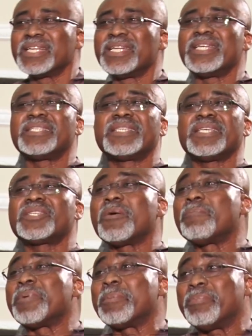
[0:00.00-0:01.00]
they see
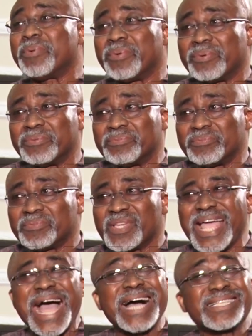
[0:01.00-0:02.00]
some people
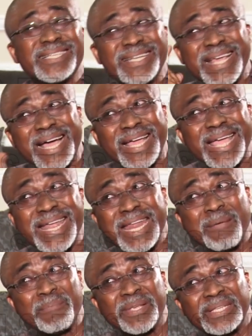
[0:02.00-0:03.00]
as their
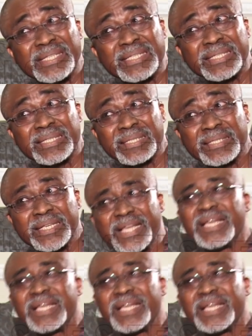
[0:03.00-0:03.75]
enemies.